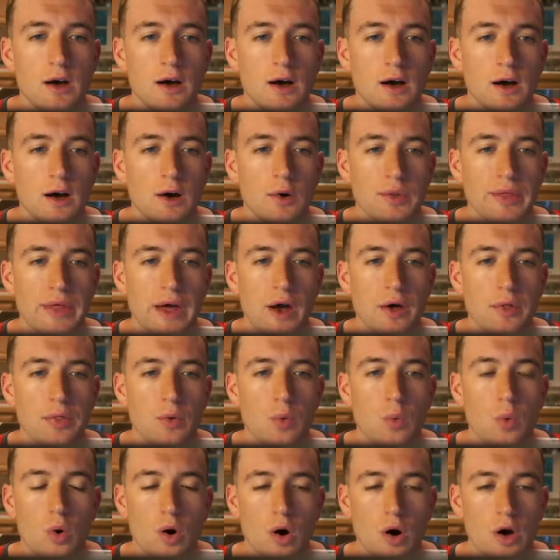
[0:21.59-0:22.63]
without
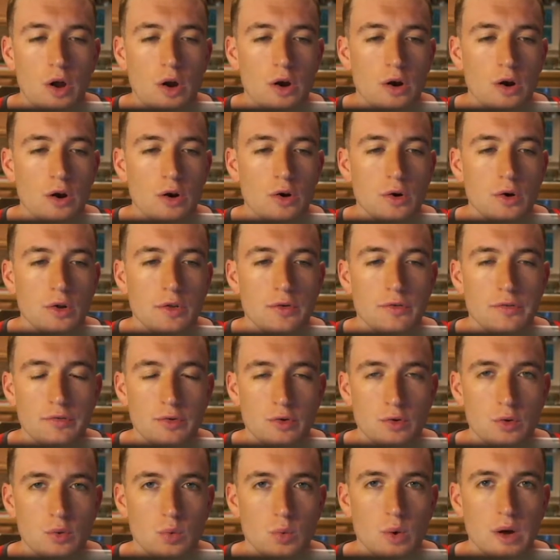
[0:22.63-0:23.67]
the water or the
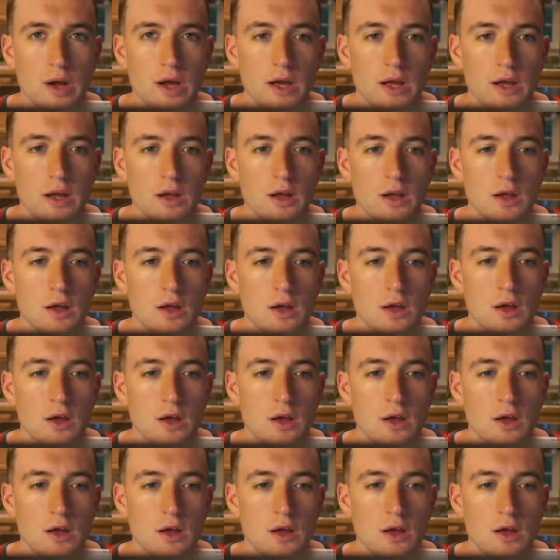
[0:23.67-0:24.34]
food weight.